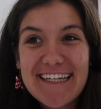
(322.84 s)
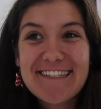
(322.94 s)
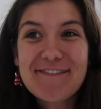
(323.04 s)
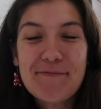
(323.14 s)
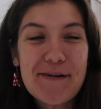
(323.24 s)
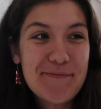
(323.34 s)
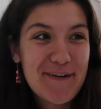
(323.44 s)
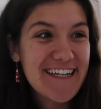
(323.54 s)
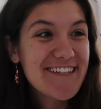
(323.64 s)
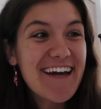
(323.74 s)
in my
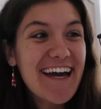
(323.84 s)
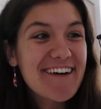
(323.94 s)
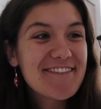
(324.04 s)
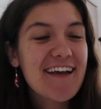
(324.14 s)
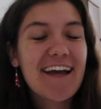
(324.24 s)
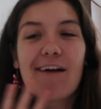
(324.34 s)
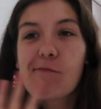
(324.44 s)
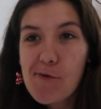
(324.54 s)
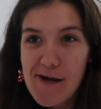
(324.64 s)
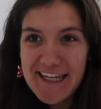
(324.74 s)
brand new house. I
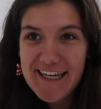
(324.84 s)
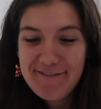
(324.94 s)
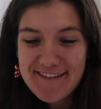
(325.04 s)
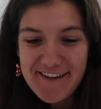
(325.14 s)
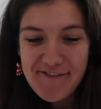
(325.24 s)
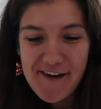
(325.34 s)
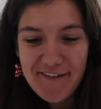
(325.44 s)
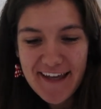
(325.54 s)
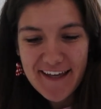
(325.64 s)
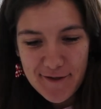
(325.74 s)
haven't bought any cute stuff
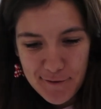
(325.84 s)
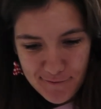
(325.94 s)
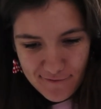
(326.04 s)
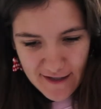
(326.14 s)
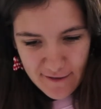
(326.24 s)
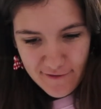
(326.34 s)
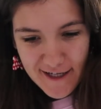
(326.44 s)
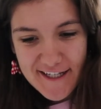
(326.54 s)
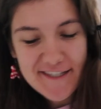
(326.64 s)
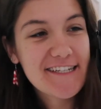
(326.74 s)
up. Oh, love.
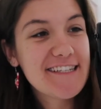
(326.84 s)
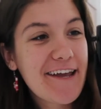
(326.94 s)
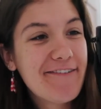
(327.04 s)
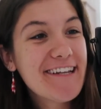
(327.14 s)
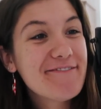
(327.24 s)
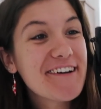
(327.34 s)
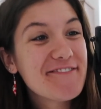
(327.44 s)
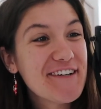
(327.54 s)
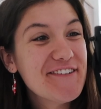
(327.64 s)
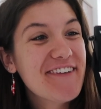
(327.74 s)
So this is definitely my
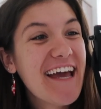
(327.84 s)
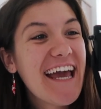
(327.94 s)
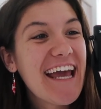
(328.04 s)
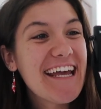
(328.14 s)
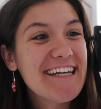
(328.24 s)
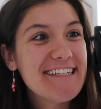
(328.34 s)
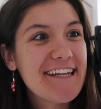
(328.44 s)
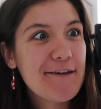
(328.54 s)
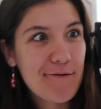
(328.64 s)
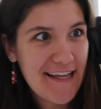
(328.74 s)
room
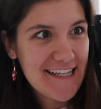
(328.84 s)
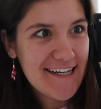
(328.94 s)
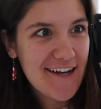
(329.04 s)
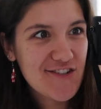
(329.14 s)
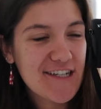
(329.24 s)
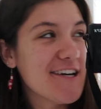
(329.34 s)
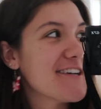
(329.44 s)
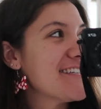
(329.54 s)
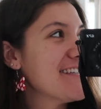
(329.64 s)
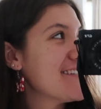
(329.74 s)
in the way that it naturally
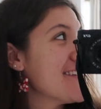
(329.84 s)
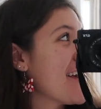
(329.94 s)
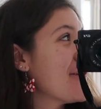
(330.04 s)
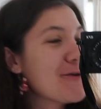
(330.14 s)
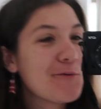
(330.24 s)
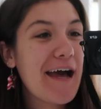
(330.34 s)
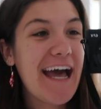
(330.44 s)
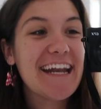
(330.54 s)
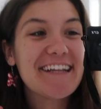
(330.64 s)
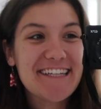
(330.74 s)
looks. So this is like all
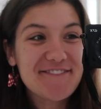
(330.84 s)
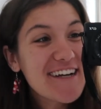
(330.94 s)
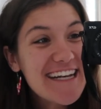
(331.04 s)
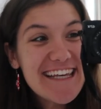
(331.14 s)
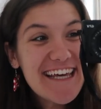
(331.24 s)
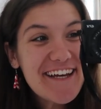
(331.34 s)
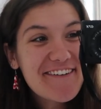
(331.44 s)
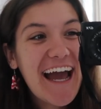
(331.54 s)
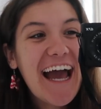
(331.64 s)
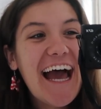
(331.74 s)
bare and I think it's really
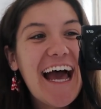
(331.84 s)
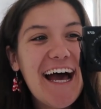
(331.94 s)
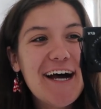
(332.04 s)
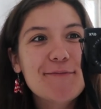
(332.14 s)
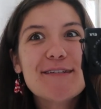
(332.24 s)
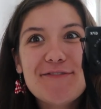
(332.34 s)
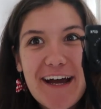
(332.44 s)
cute. Um, it's